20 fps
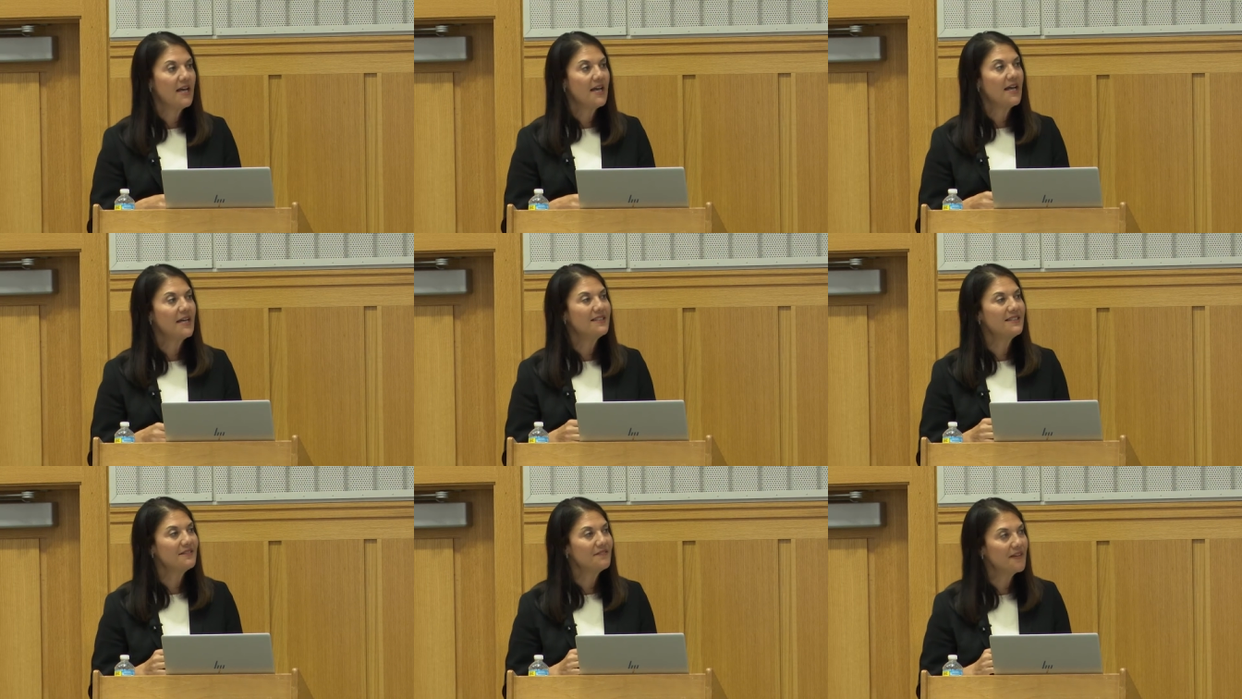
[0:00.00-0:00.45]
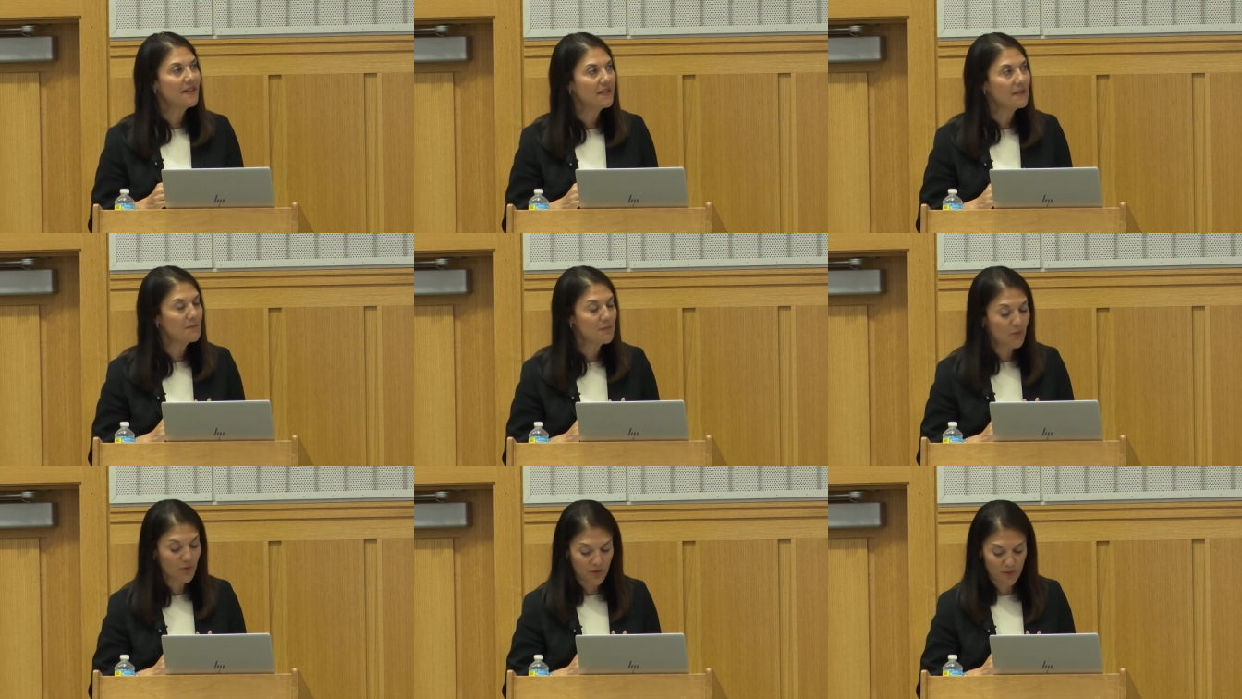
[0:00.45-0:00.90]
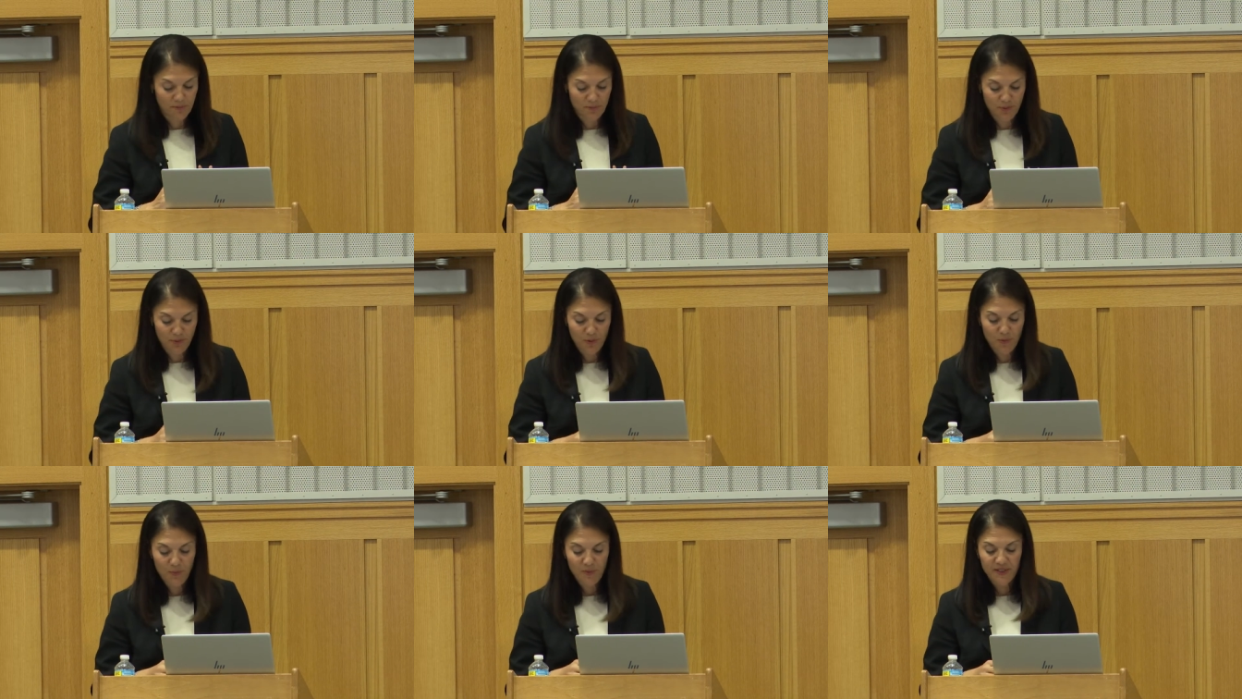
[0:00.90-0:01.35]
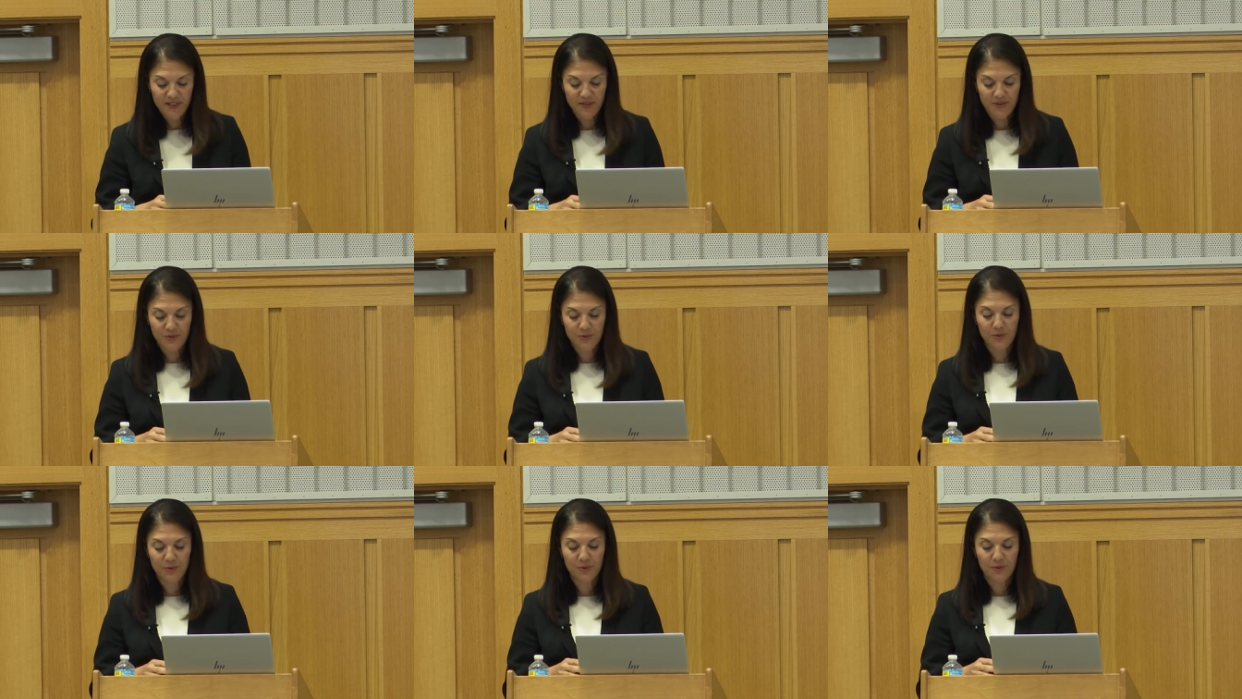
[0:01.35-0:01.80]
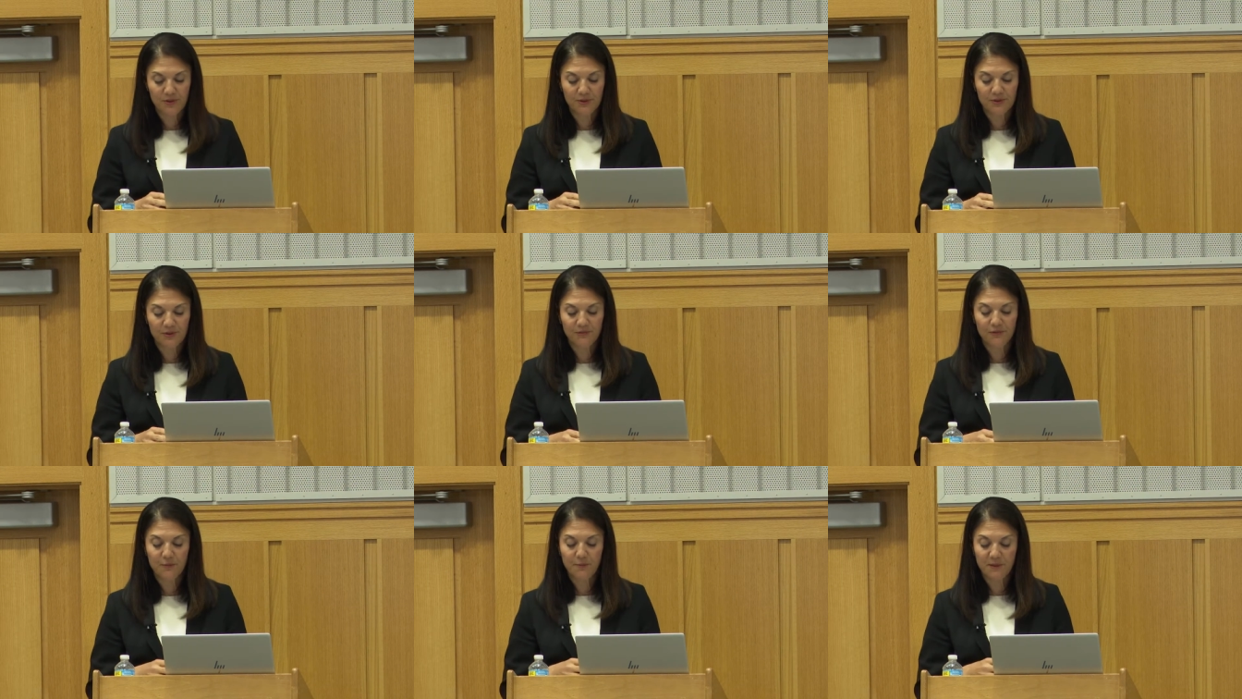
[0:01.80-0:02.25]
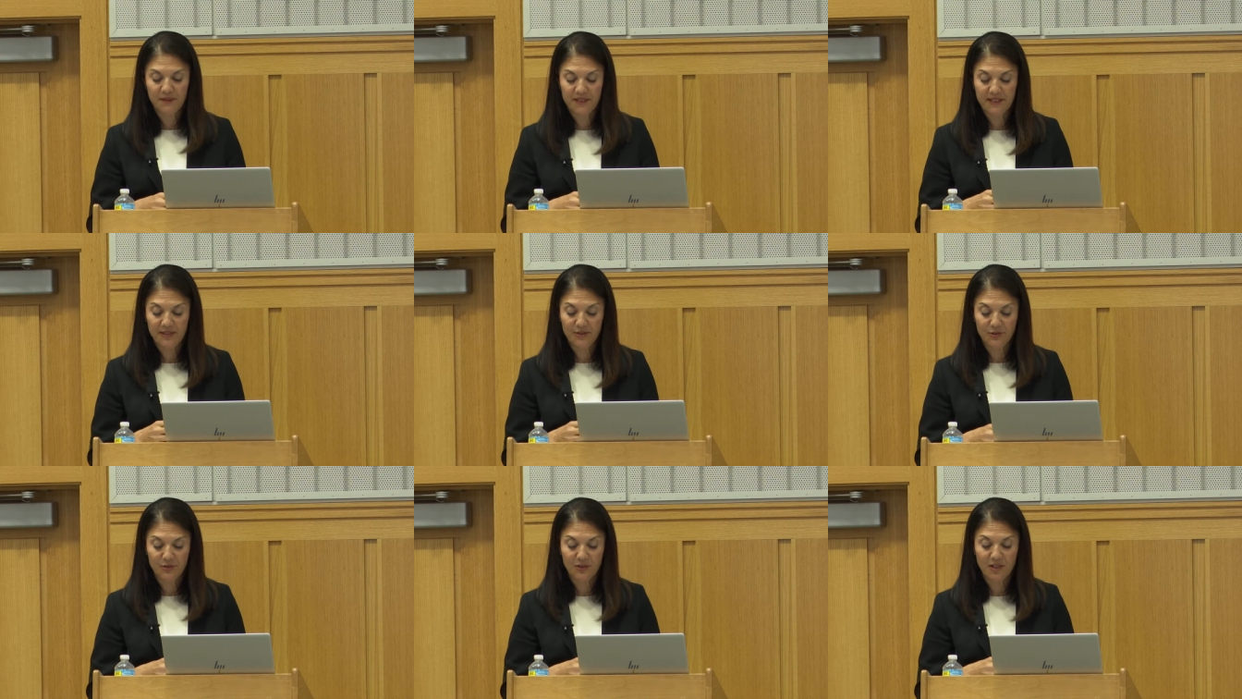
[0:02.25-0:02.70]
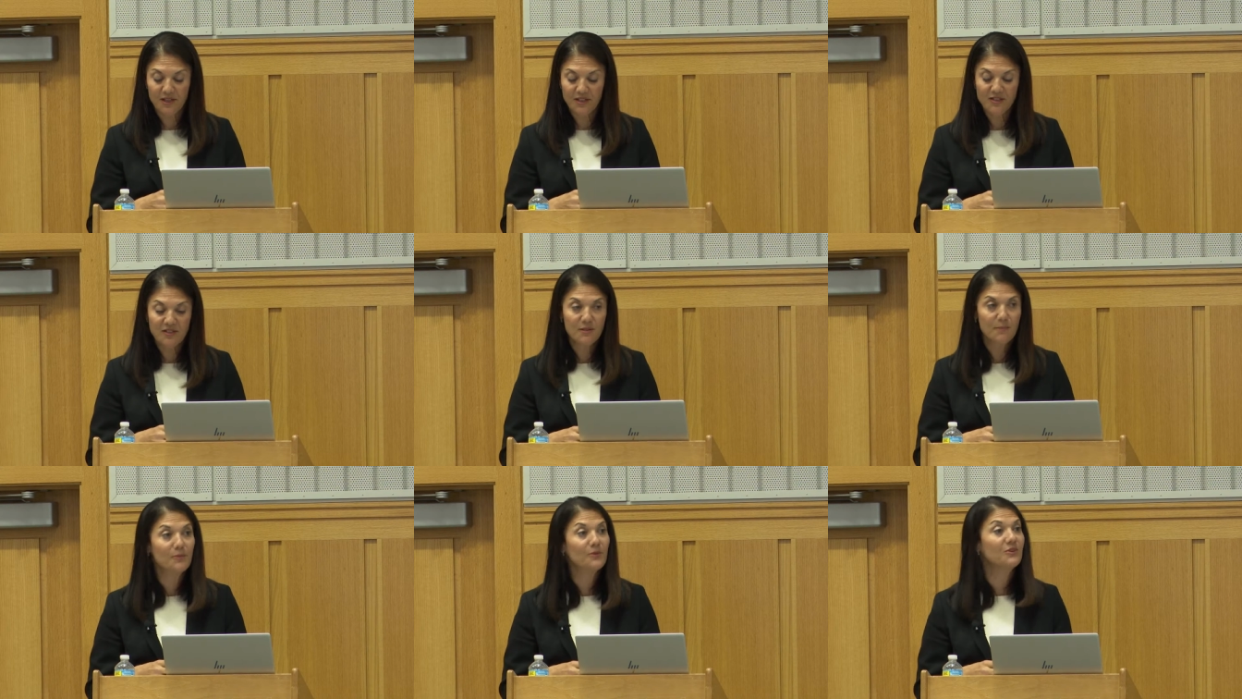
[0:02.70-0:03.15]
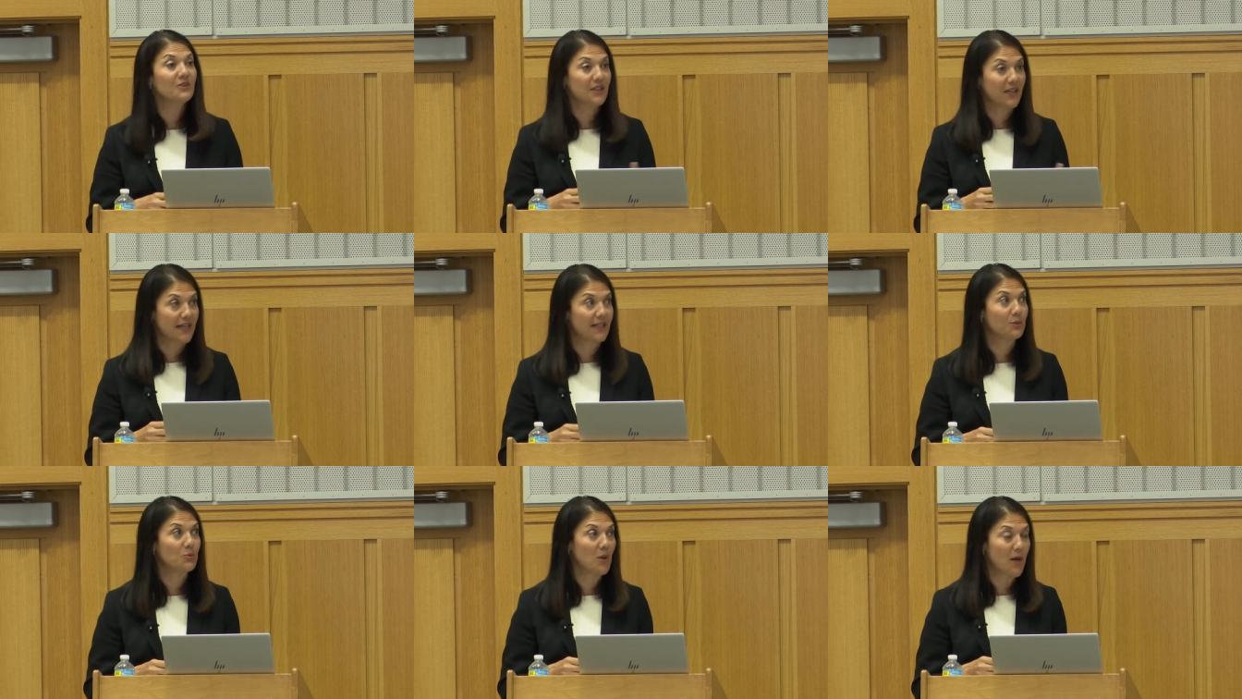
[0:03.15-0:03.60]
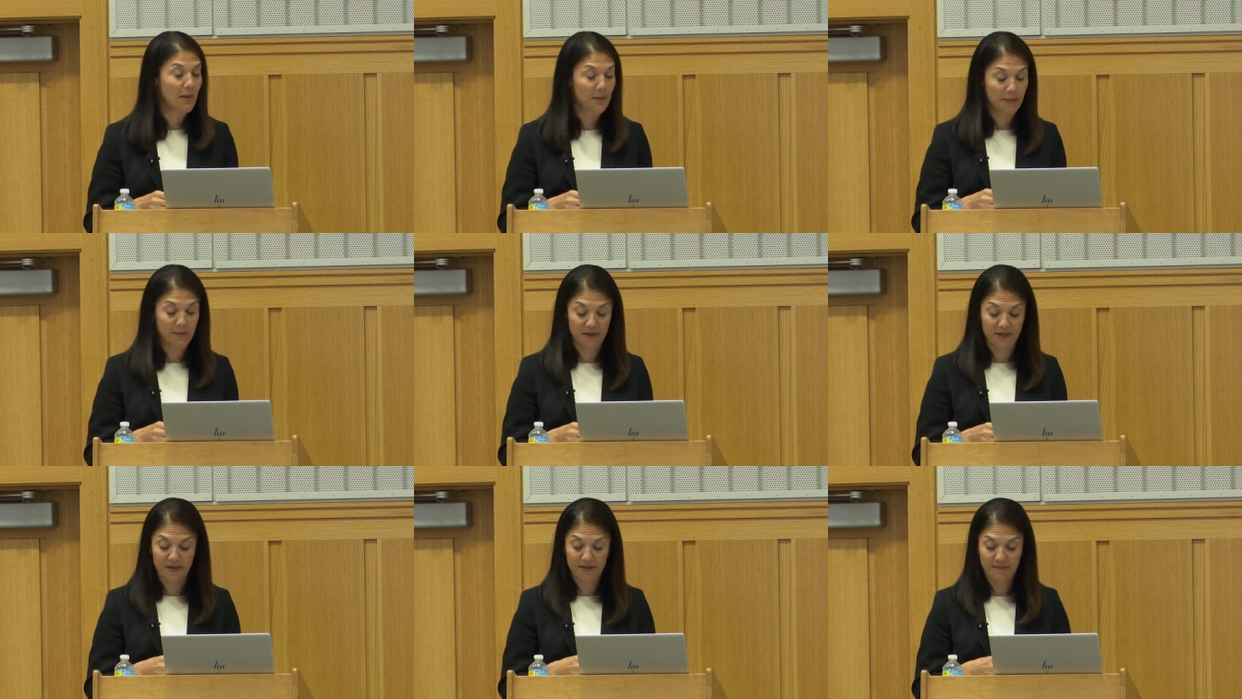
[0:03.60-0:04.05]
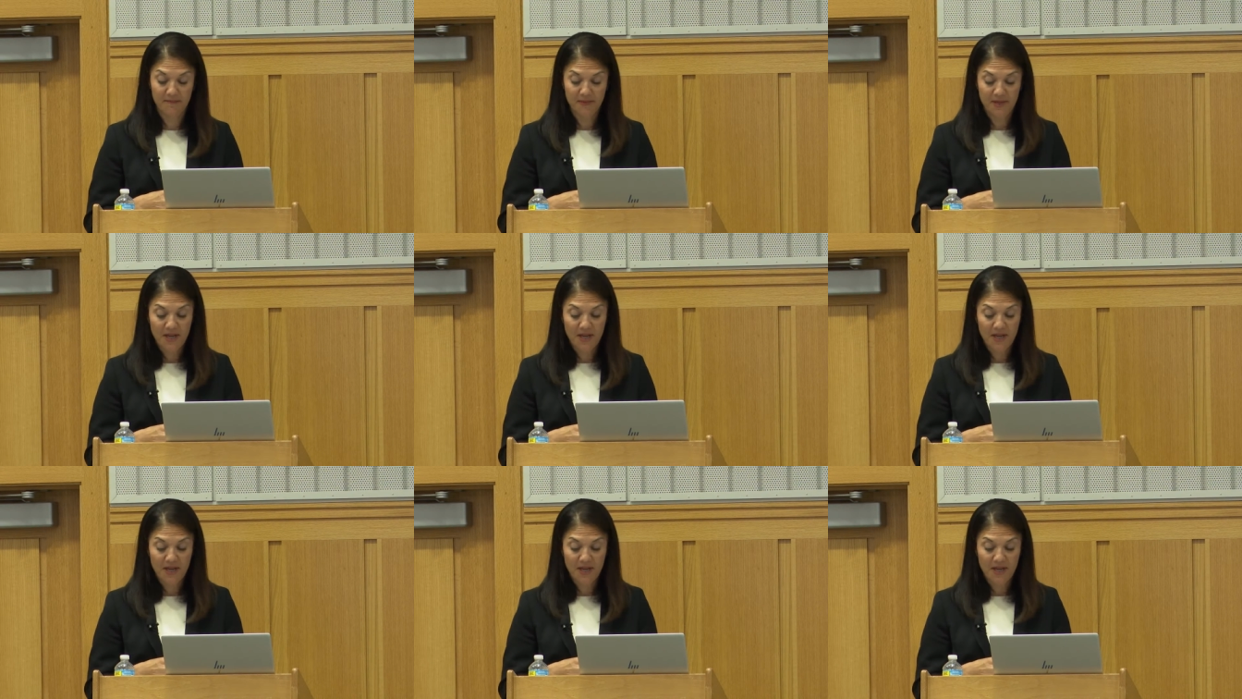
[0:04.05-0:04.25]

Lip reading: and develop more appropriate tools for potential customers like Nwafuka,